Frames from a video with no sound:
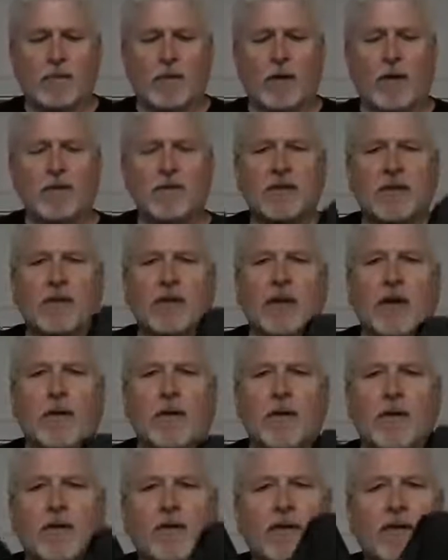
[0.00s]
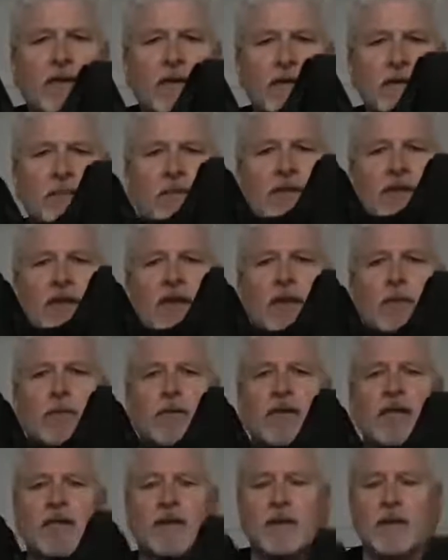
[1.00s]
where I was going to go with this particular
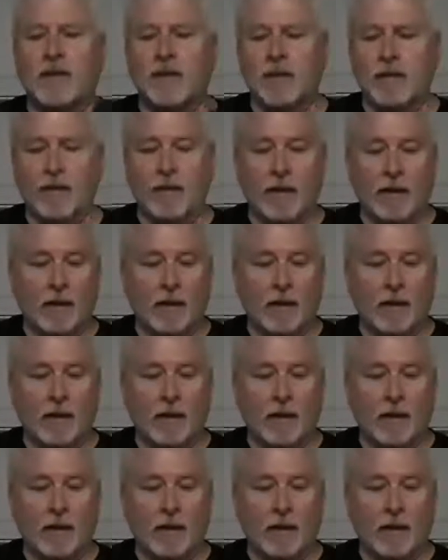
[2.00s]
plate carrier.